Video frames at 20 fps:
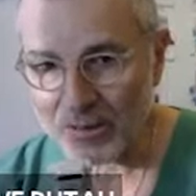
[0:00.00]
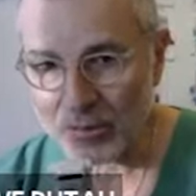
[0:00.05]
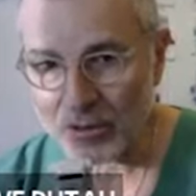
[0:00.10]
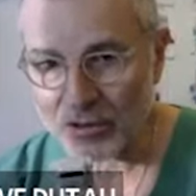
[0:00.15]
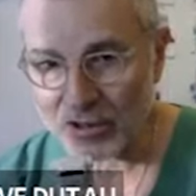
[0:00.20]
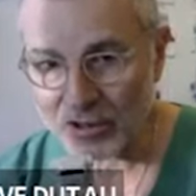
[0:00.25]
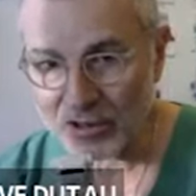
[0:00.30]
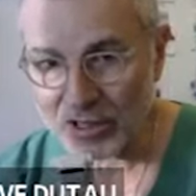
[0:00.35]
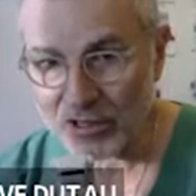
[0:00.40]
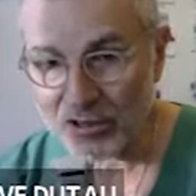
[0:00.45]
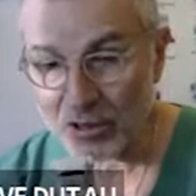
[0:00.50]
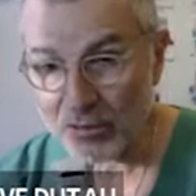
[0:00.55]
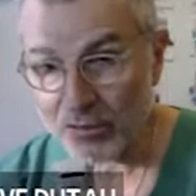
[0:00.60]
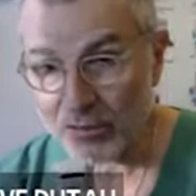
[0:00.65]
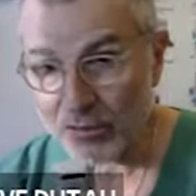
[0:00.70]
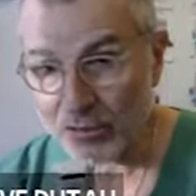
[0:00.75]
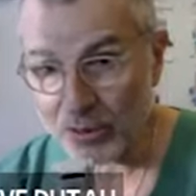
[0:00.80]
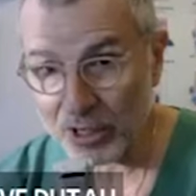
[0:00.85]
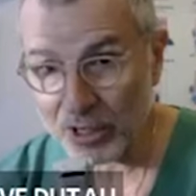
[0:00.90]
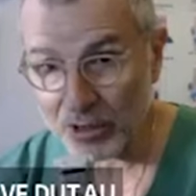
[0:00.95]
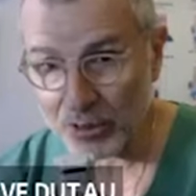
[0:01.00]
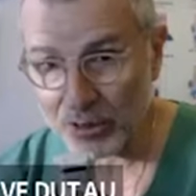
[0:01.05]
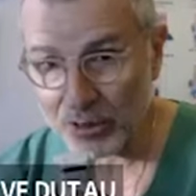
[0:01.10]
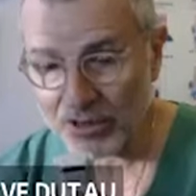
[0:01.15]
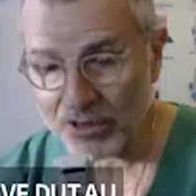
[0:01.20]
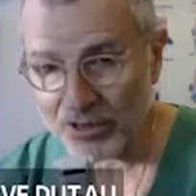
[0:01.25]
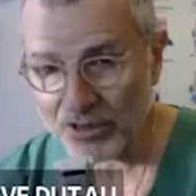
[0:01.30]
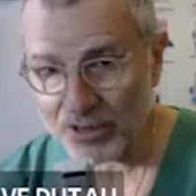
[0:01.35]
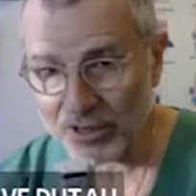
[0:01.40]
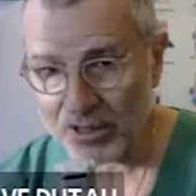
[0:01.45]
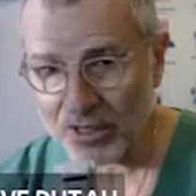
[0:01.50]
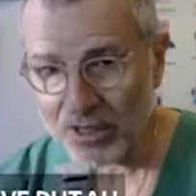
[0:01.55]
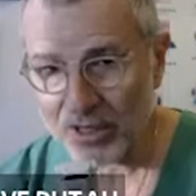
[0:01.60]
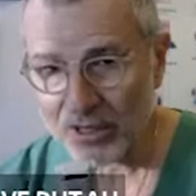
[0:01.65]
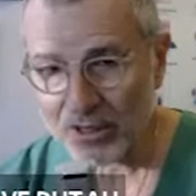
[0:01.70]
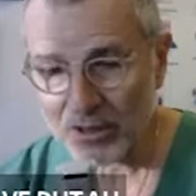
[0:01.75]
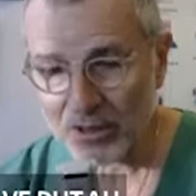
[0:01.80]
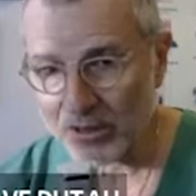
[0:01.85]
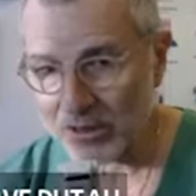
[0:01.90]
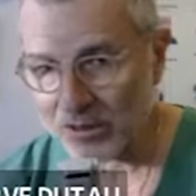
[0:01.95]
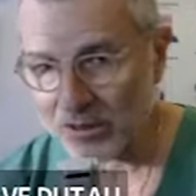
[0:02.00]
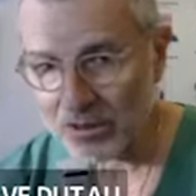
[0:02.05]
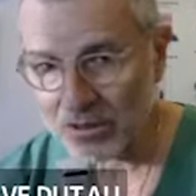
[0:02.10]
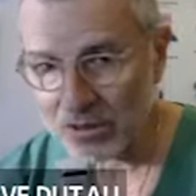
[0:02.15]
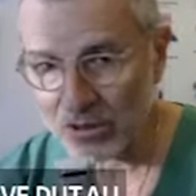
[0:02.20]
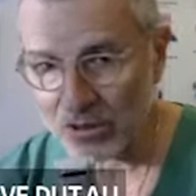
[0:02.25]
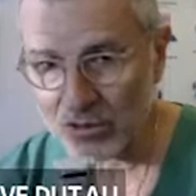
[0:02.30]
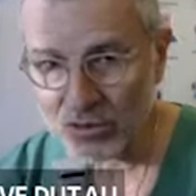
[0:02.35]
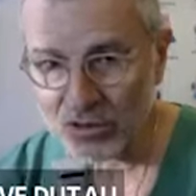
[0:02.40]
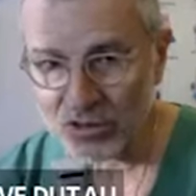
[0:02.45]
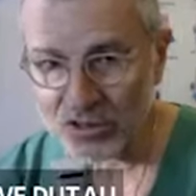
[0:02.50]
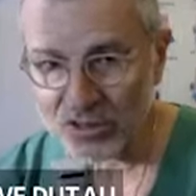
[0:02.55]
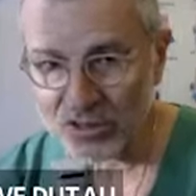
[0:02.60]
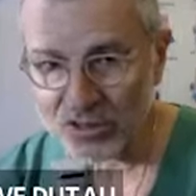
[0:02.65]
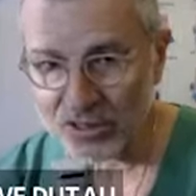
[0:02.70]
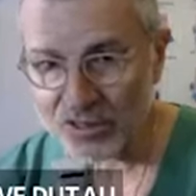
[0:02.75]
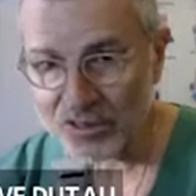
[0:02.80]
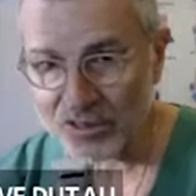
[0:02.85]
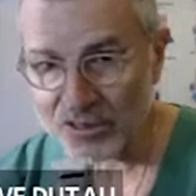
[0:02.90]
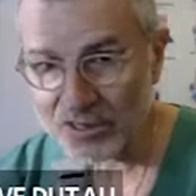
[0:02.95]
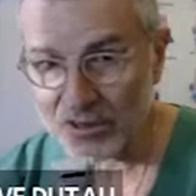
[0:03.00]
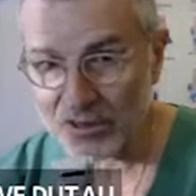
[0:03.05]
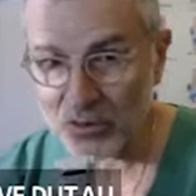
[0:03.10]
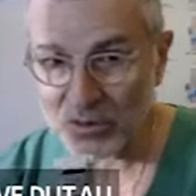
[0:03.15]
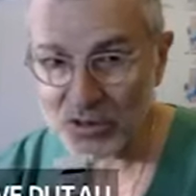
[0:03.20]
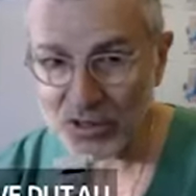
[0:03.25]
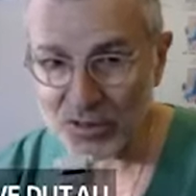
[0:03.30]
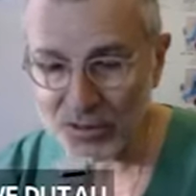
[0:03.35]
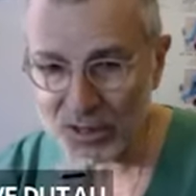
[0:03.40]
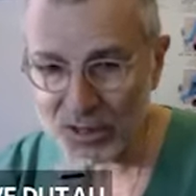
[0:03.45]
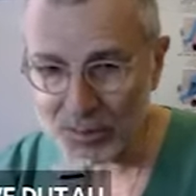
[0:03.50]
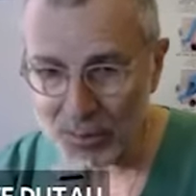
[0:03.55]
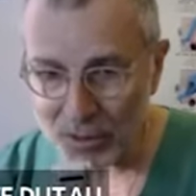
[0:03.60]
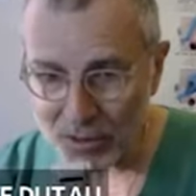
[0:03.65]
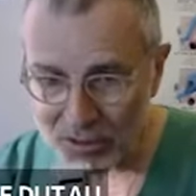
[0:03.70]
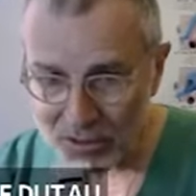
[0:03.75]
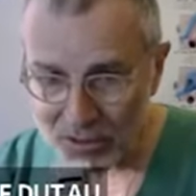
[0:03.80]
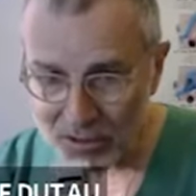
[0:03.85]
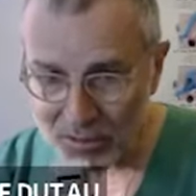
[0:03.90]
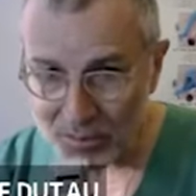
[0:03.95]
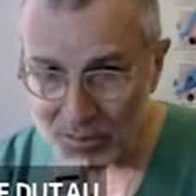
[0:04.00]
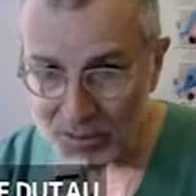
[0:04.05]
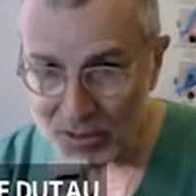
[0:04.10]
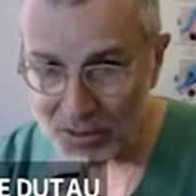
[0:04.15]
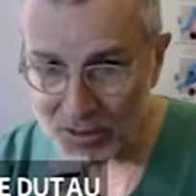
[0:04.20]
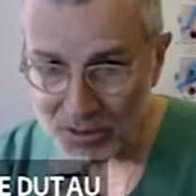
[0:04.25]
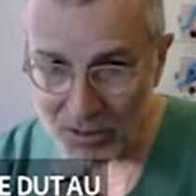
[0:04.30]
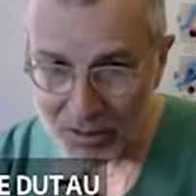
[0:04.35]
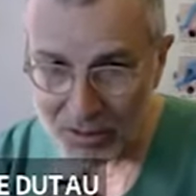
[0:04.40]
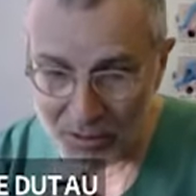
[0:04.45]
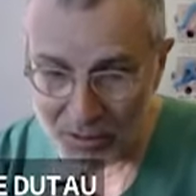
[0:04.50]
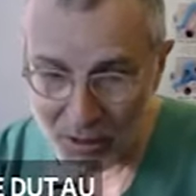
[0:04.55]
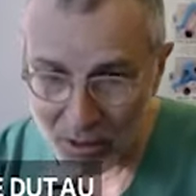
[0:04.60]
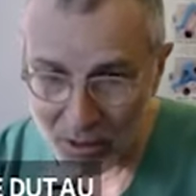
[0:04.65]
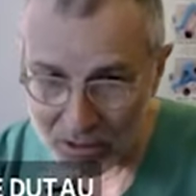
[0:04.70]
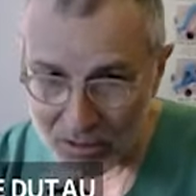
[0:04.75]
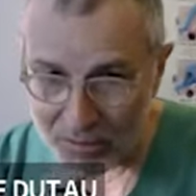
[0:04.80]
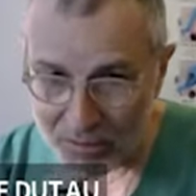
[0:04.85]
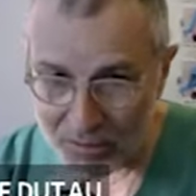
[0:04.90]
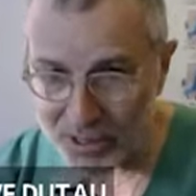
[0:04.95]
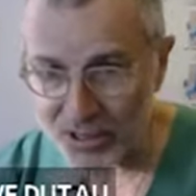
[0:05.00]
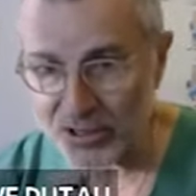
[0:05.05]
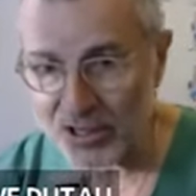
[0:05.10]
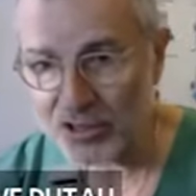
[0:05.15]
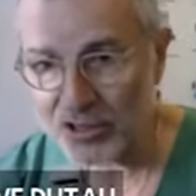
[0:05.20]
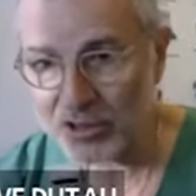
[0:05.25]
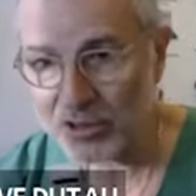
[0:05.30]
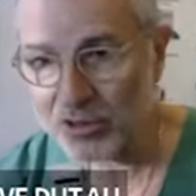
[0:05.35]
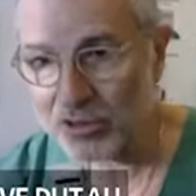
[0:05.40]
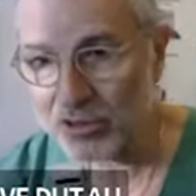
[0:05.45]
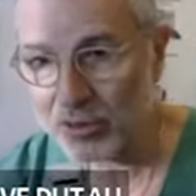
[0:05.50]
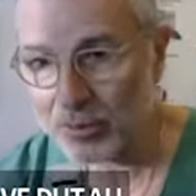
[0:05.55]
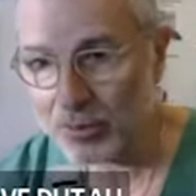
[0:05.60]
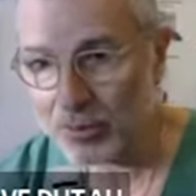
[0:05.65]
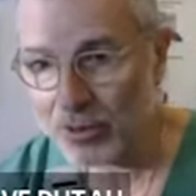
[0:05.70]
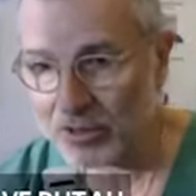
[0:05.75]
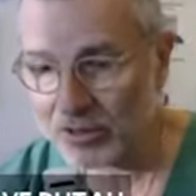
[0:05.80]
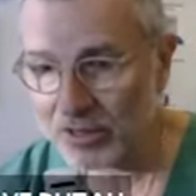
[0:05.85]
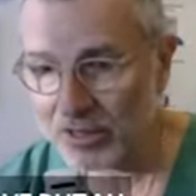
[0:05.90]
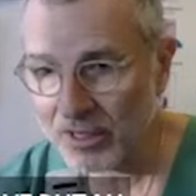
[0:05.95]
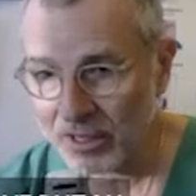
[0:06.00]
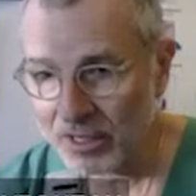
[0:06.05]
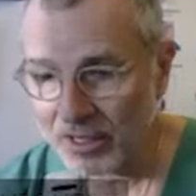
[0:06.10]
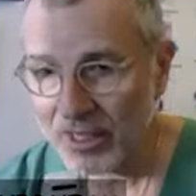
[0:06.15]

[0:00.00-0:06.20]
percentage of recurrence, close to 60 to 70%, because you have a loss of cartilaginous support.